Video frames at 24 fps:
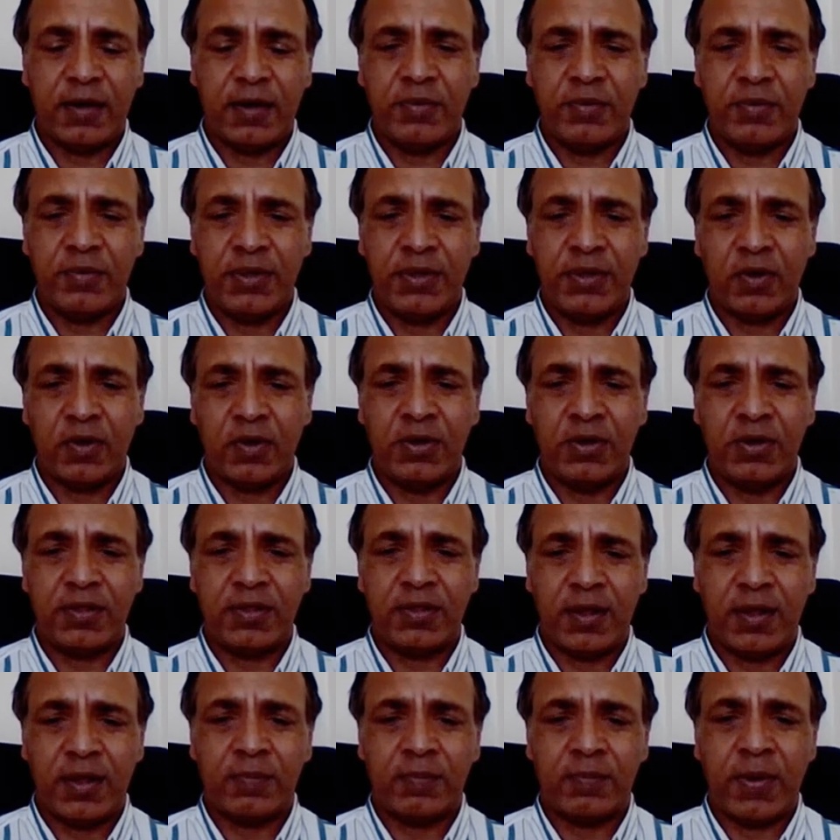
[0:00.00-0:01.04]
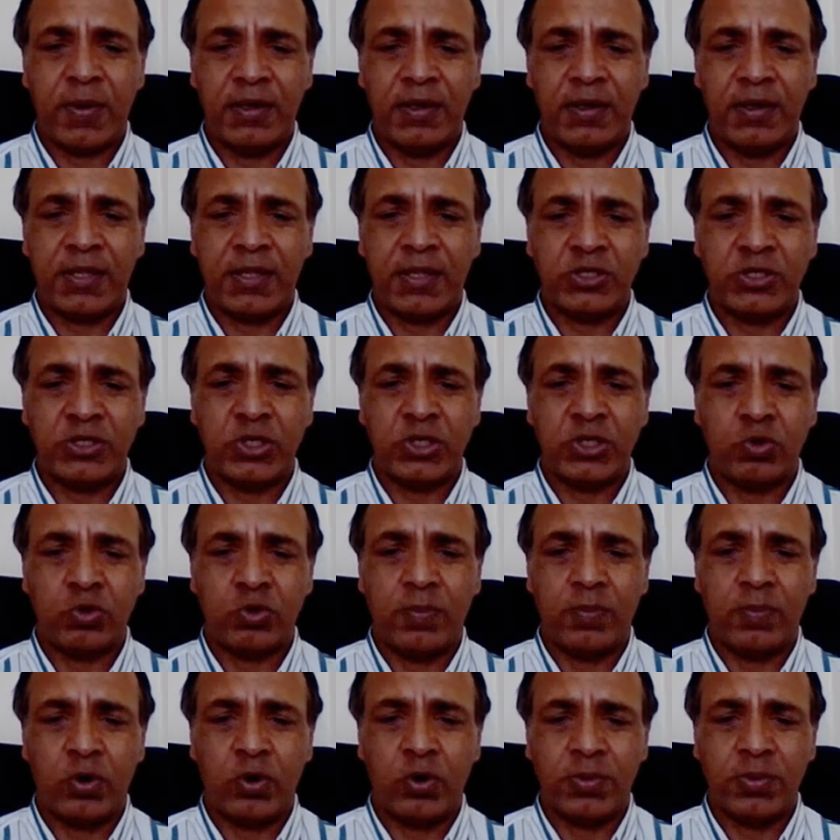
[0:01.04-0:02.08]
governments only start paying attention
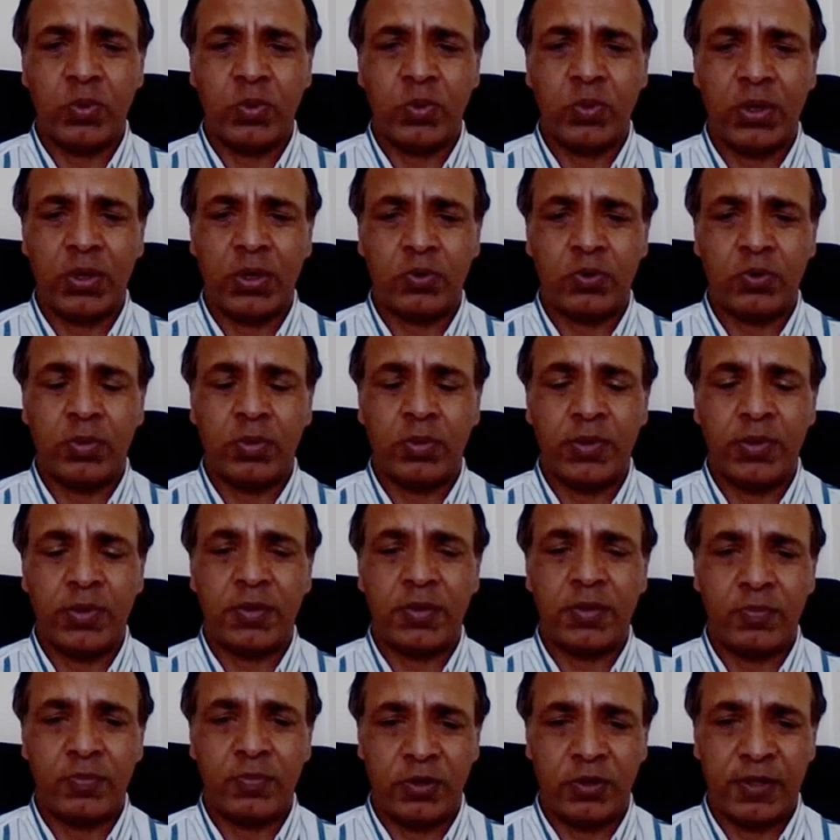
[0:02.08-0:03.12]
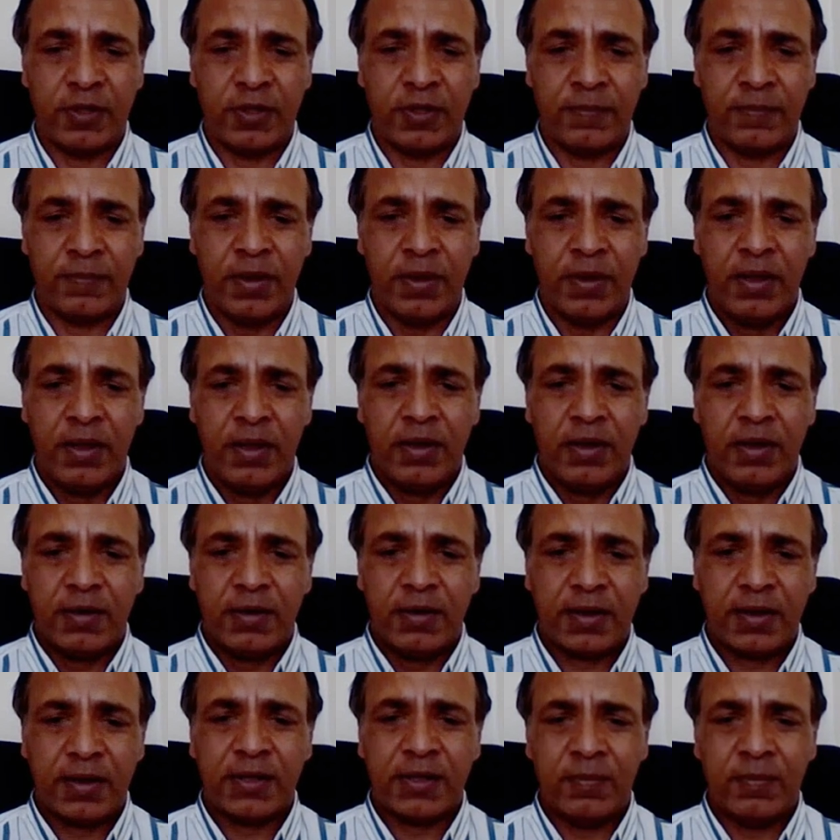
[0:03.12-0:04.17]
to a problem when the problem is upon them,
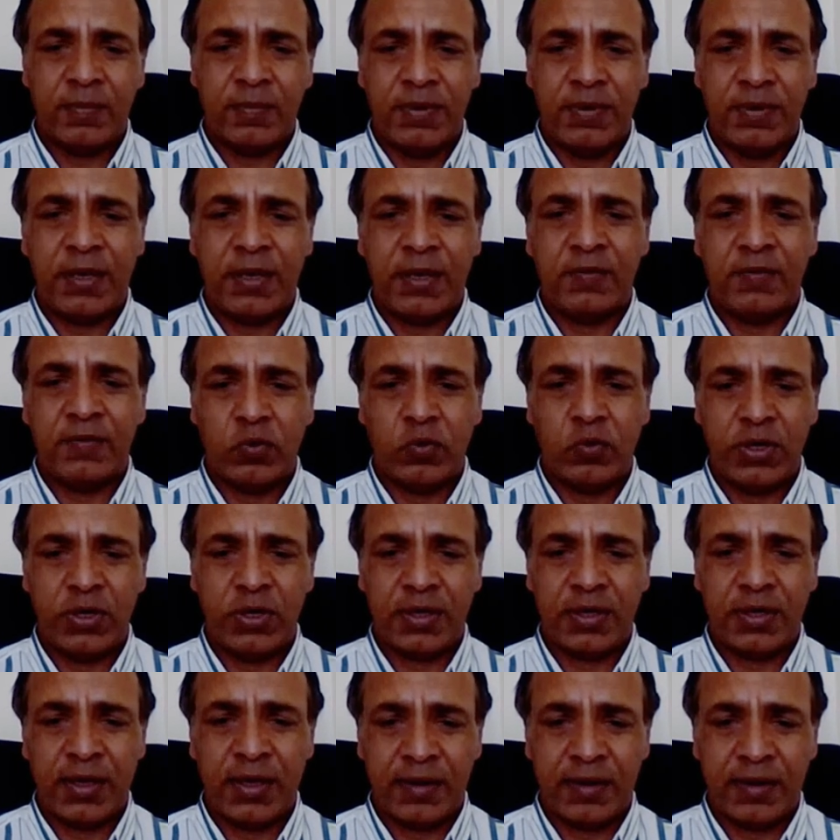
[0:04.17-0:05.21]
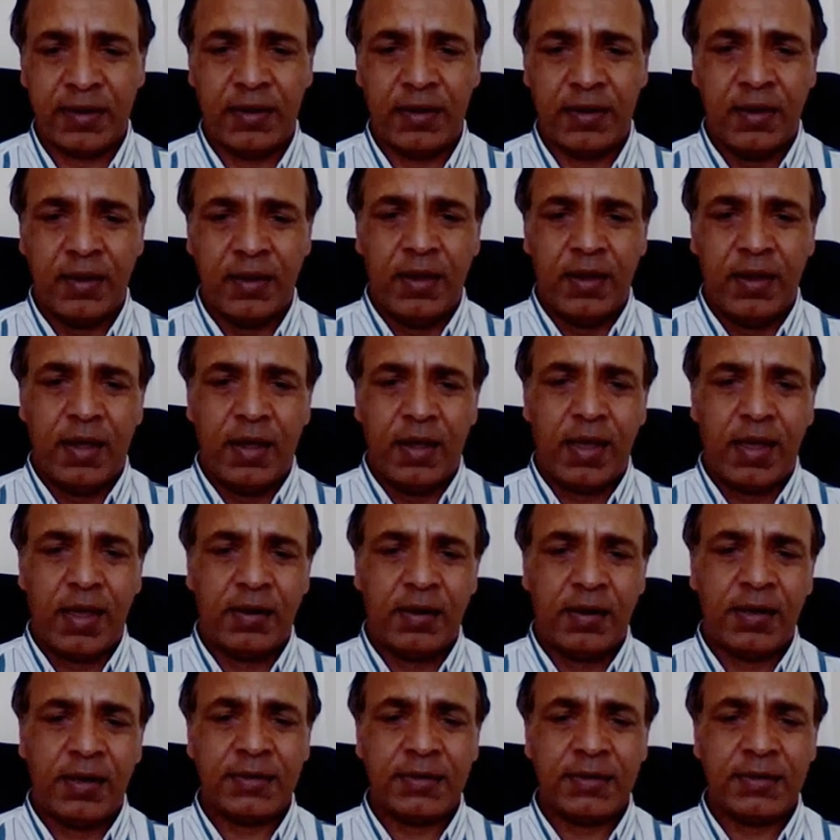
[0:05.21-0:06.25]
rather than planning for it ahead.
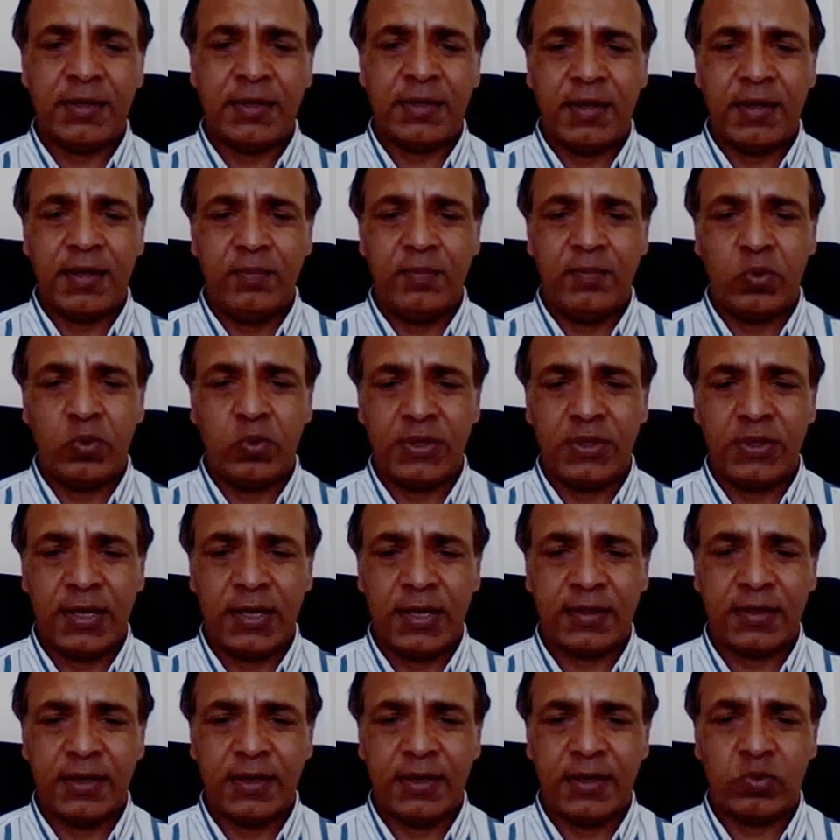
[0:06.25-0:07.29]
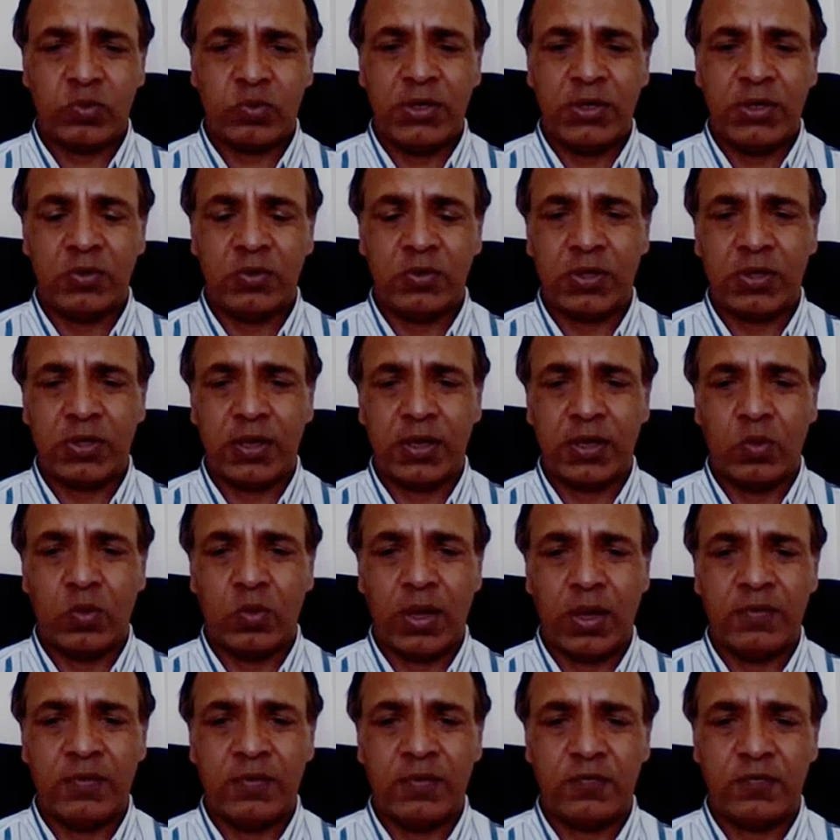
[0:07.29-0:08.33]
And that is an important lesson that we need to take
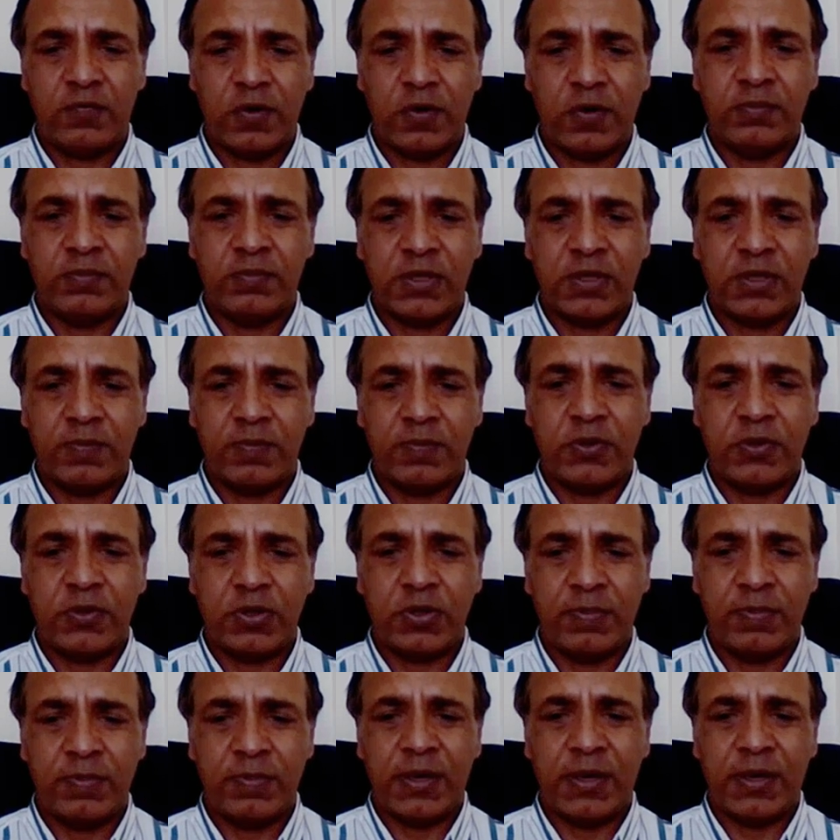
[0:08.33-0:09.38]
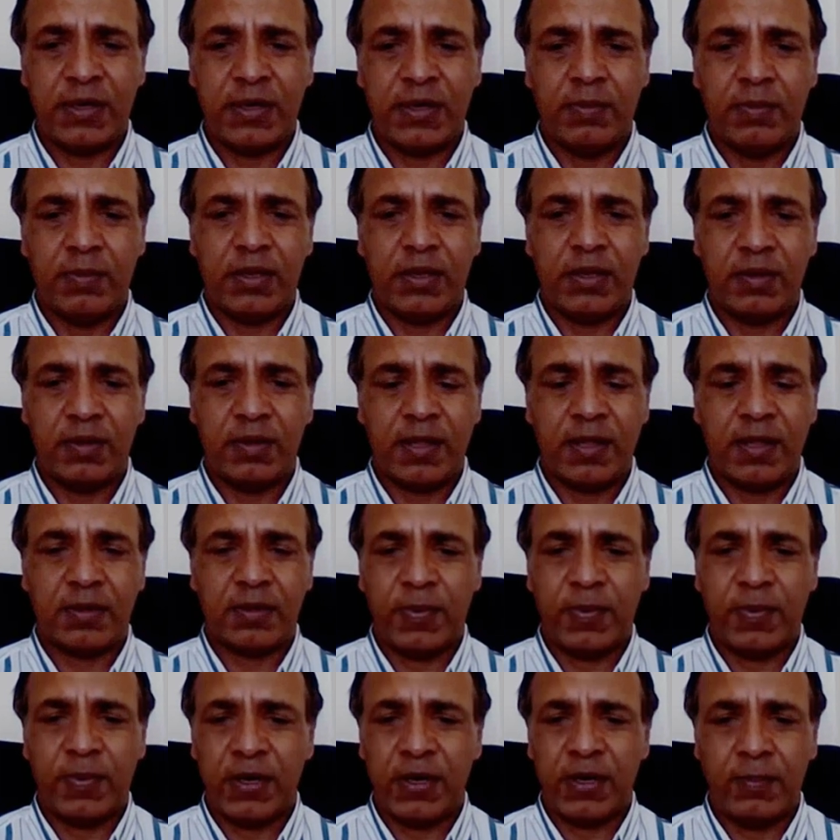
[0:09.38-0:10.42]
away from this particular pandemic, that
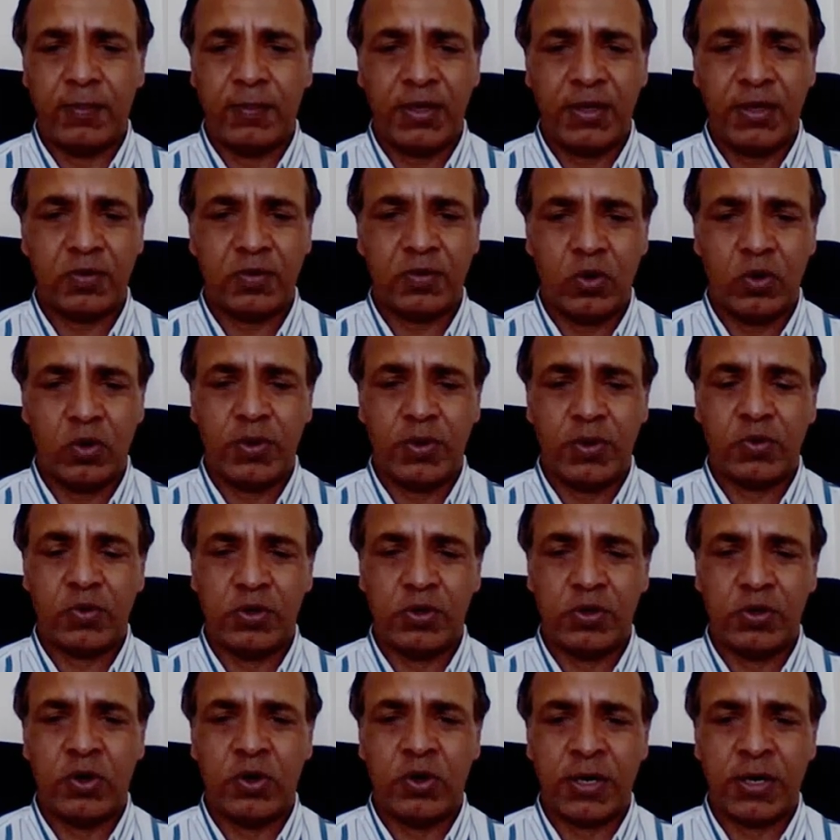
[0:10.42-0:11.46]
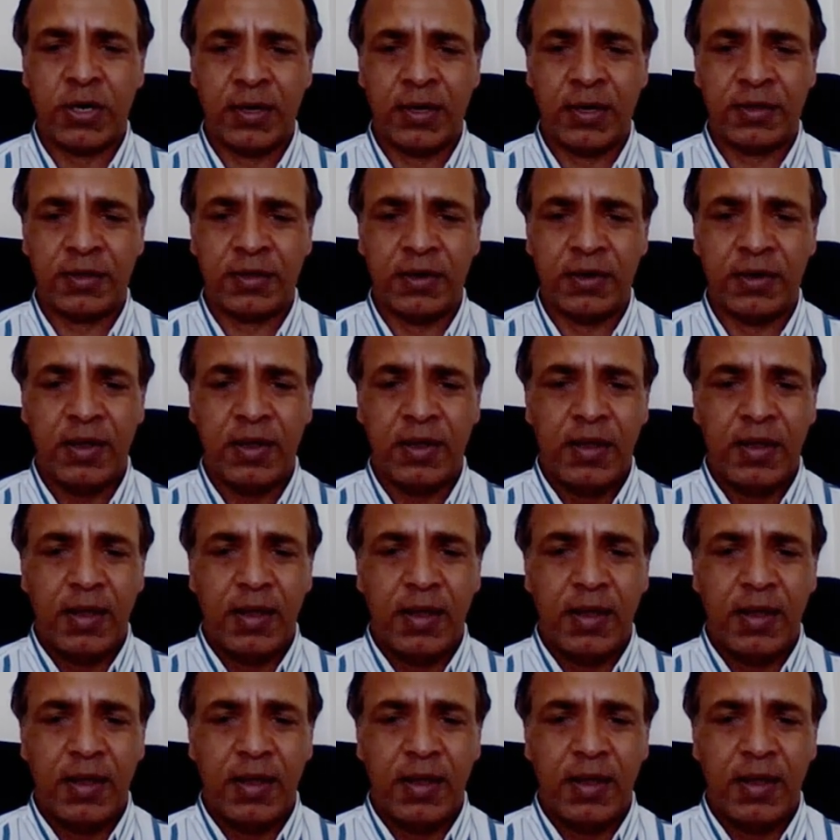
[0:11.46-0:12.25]
the pandemic is always on the horizon.